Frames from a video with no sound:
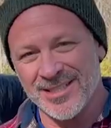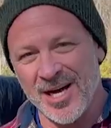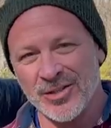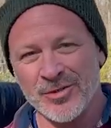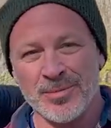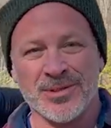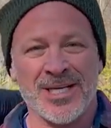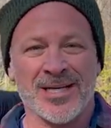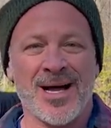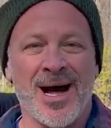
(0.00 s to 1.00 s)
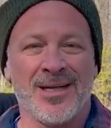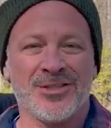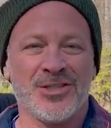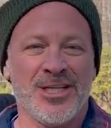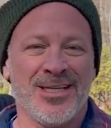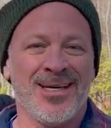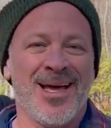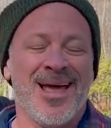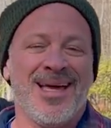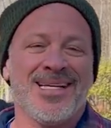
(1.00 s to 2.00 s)
100% collagen.
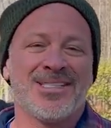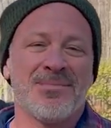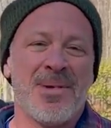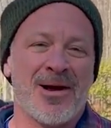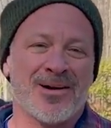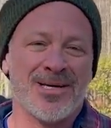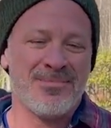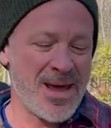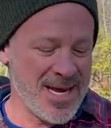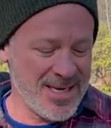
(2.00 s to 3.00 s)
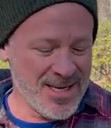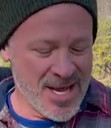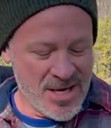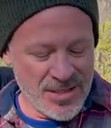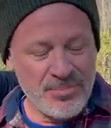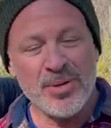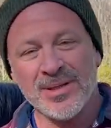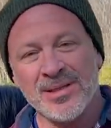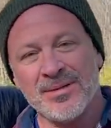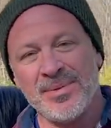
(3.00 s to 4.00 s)
It's American made. You put a
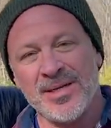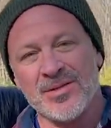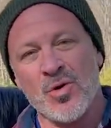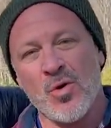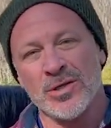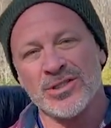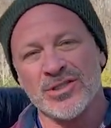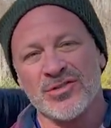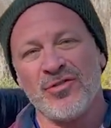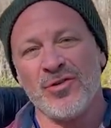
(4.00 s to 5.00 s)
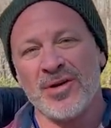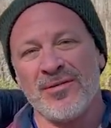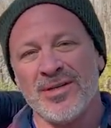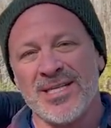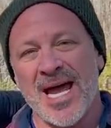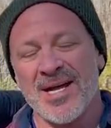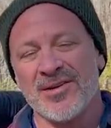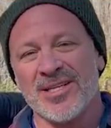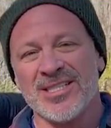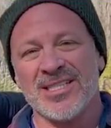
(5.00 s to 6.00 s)
little bit in the horse's food every day and you're
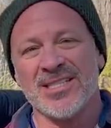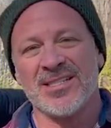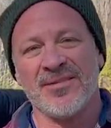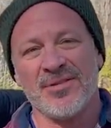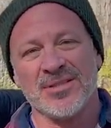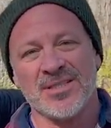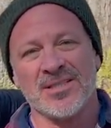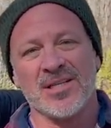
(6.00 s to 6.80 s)
gonna see a difference in the